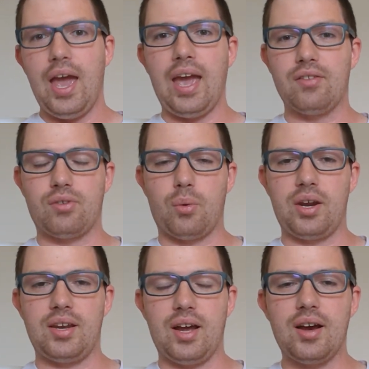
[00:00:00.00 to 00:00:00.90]
And so what
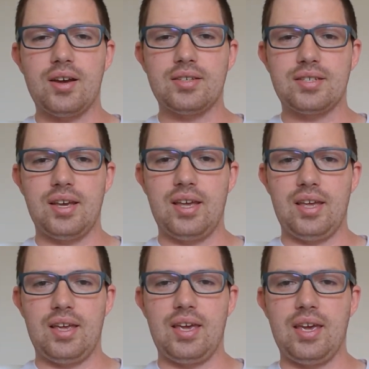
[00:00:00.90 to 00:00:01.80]
he does,
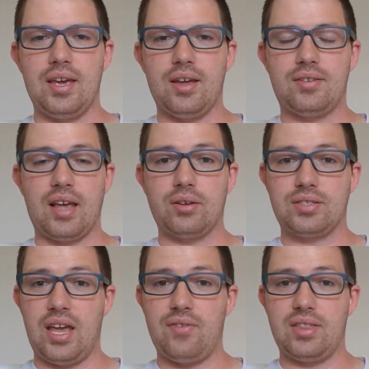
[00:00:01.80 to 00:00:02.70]
he tells
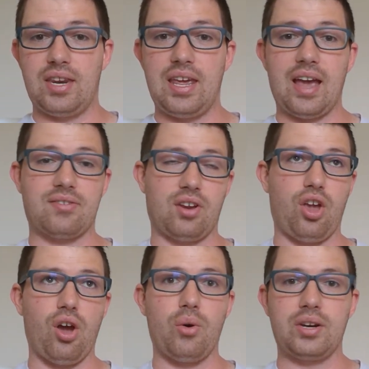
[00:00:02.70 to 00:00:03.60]
David that he has to
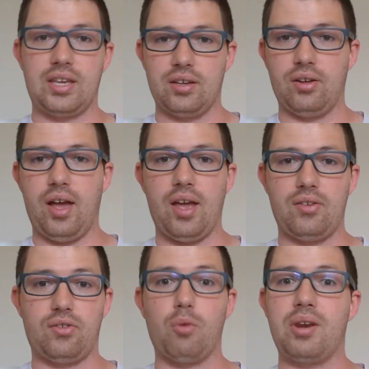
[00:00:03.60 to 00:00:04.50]
go and kill
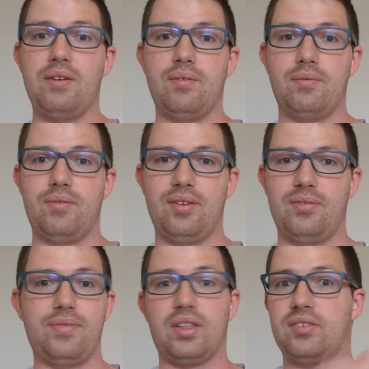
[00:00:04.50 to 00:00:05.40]
so many
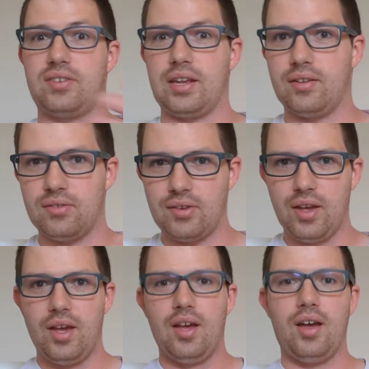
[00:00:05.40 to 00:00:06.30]
Philistines,
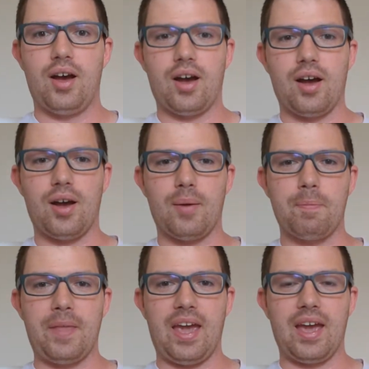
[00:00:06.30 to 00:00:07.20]

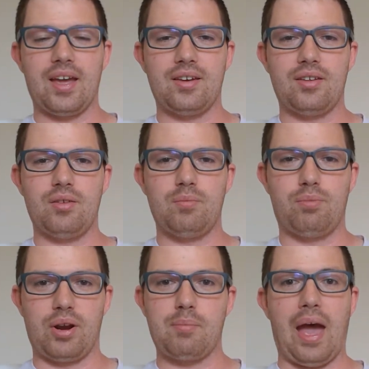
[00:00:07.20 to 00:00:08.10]
and
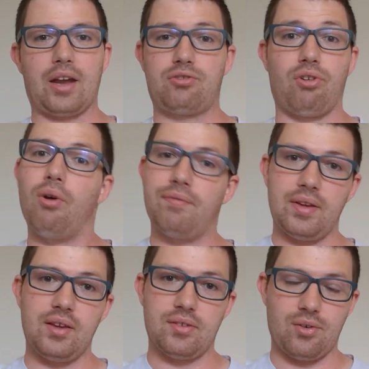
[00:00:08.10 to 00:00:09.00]
bring back
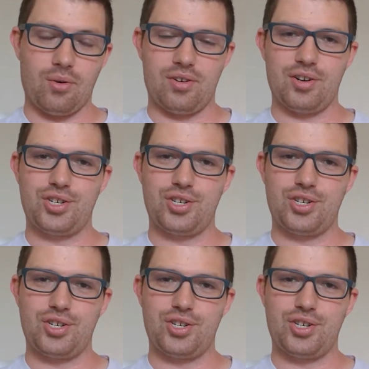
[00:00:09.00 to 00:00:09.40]
trophies in order to